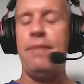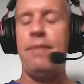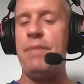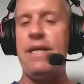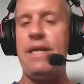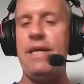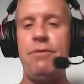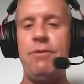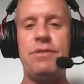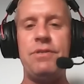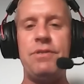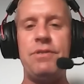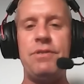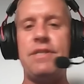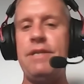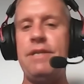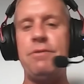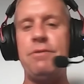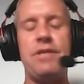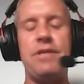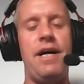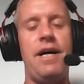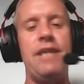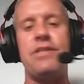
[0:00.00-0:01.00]
but he was he
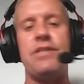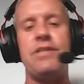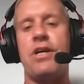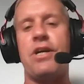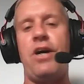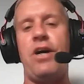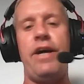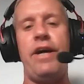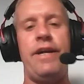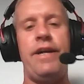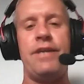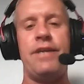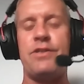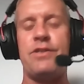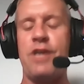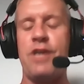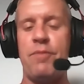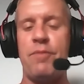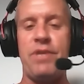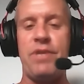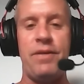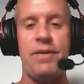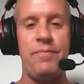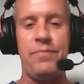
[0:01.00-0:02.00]
was high as a kite on
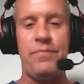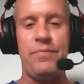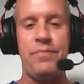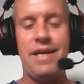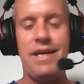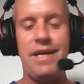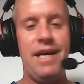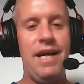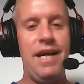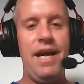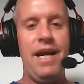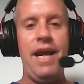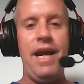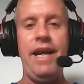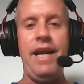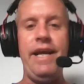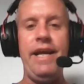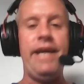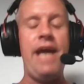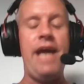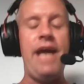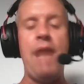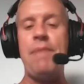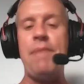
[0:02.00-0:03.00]
something, and he
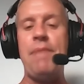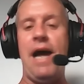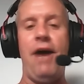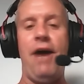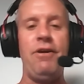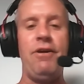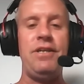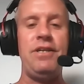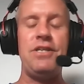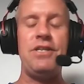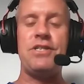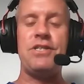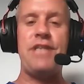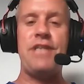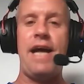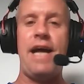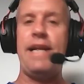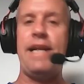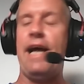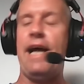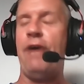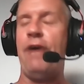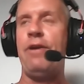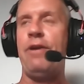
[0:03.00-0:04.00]
came down and just sat
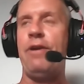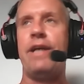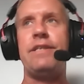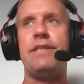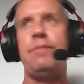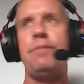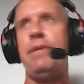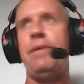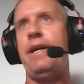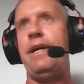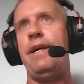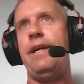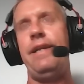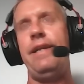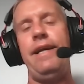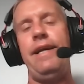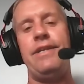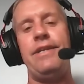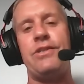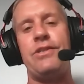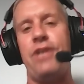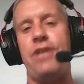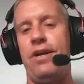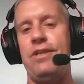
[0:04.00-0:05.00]
down next to me and, and
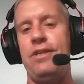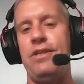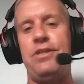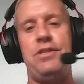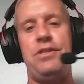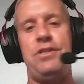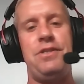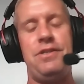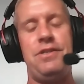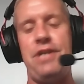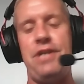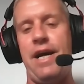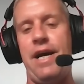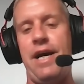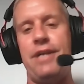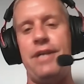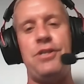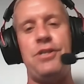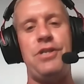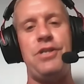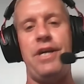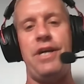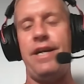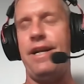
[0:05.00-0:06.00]
started chatting
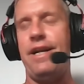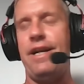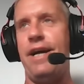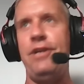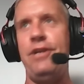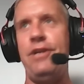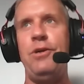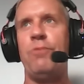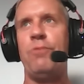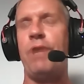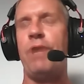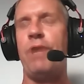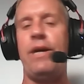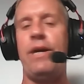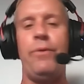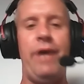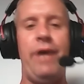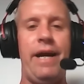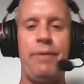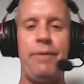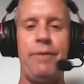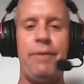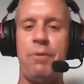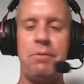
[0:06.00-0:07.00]
shit, and I knew right
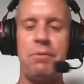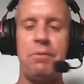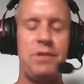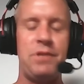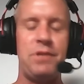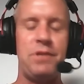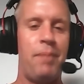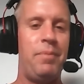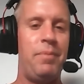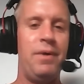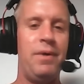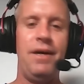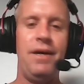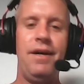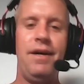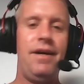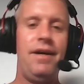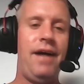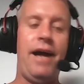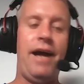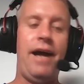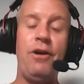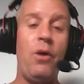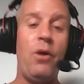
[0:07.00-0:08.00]
away what was up.
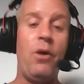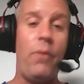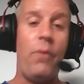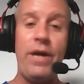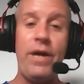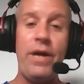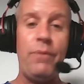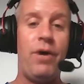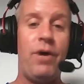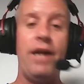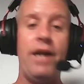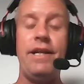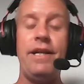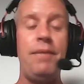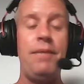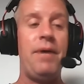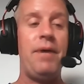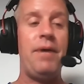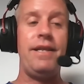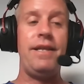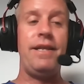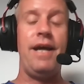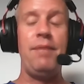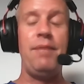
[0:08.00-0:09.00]
I don't know what he wanted to
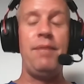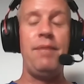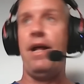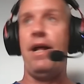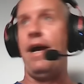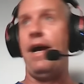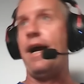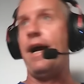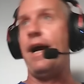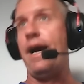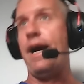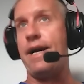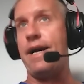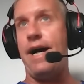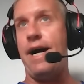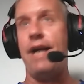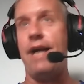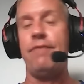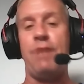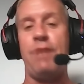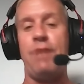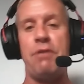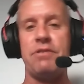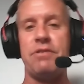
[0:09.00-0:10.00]
by the end, but I, I kind
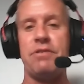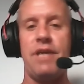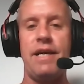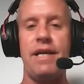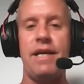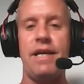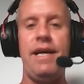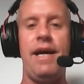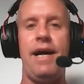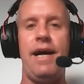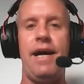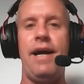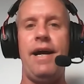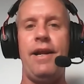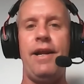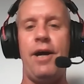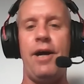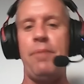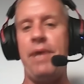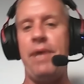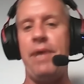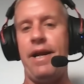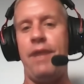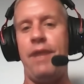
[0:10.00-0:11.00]
of I was like, yeah, no,
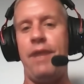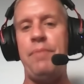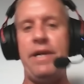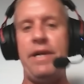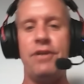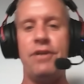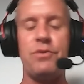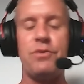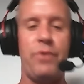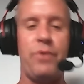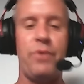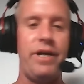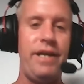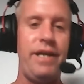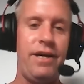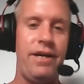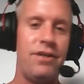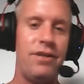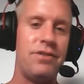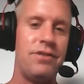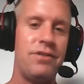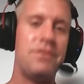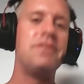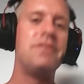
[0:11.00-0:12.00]
man, I've been here 20
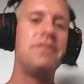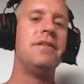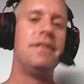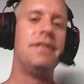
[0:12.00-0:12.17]
years,